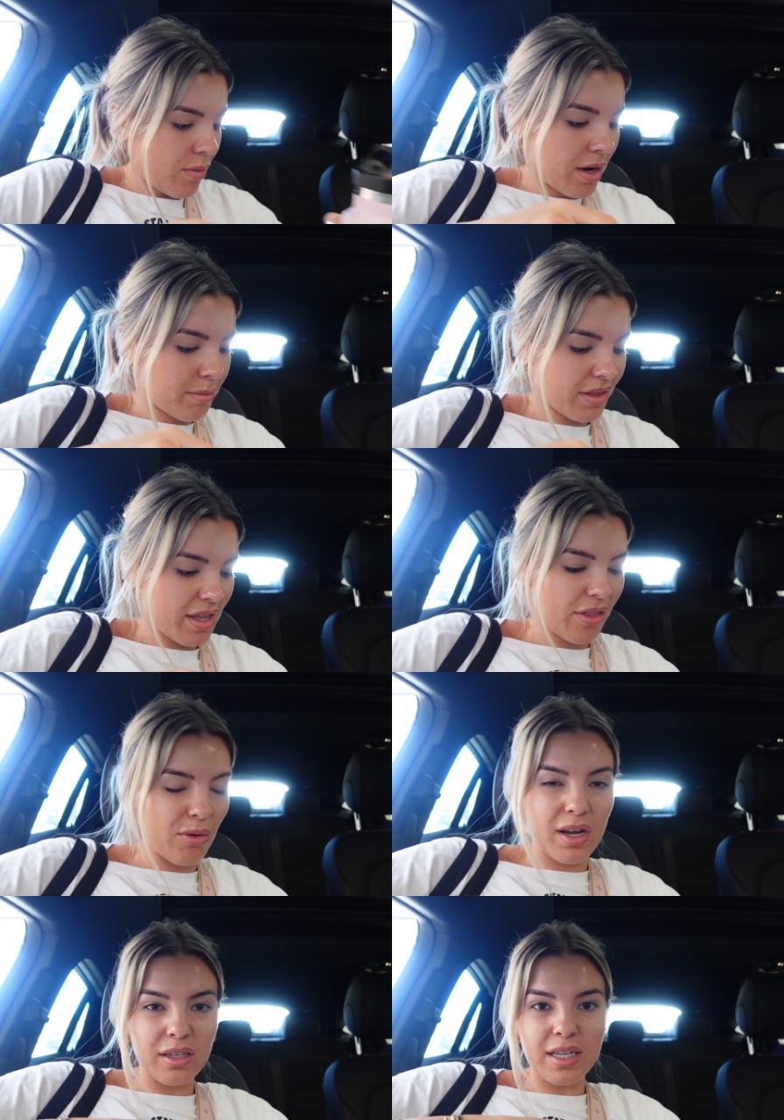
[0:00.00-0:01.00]
one, but the other
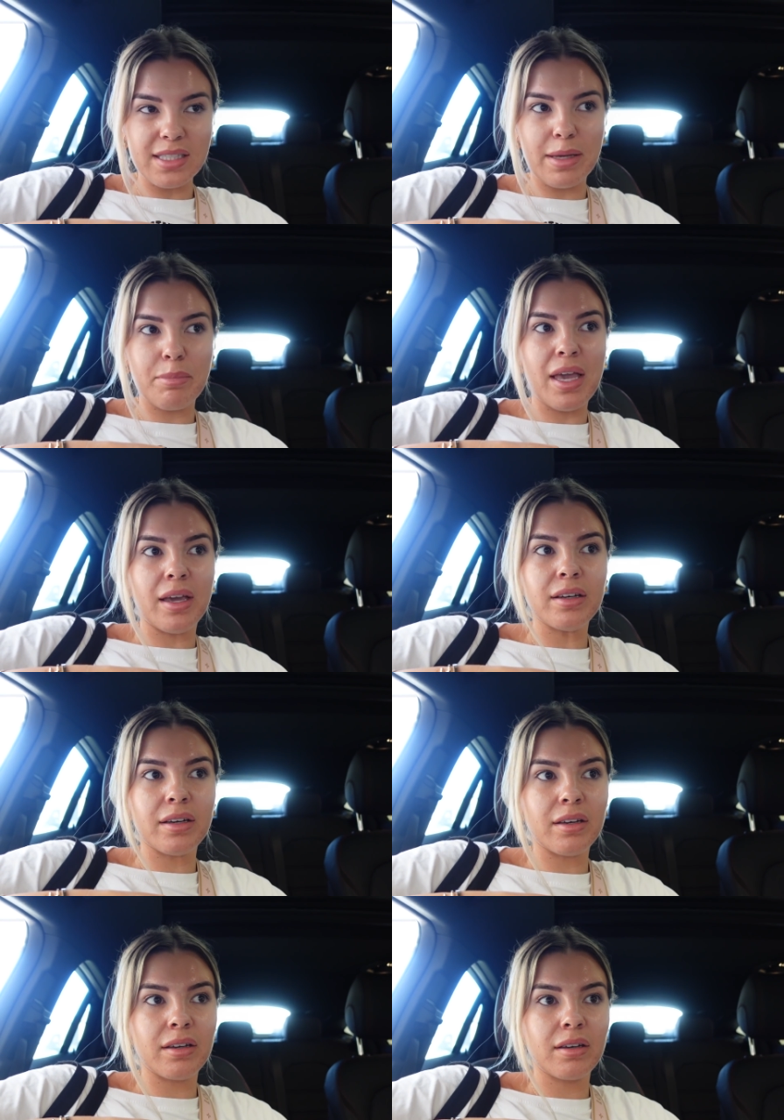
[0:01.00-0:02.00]
one. It's like
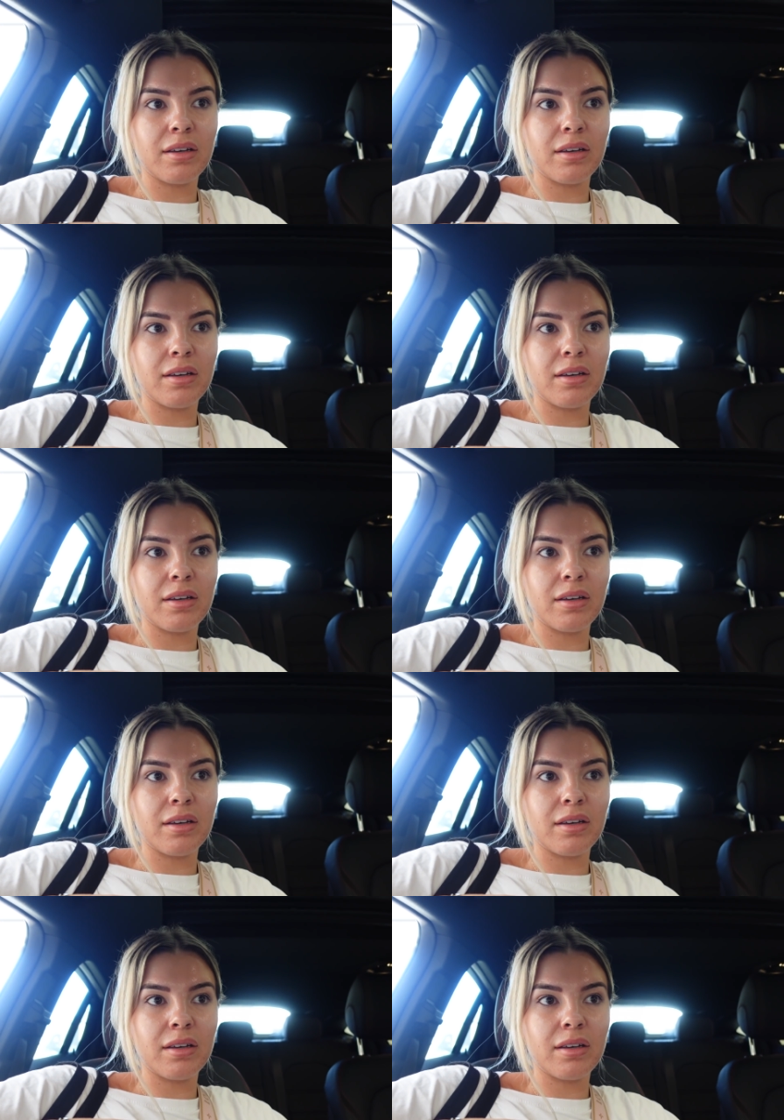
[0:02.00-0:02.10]
pink.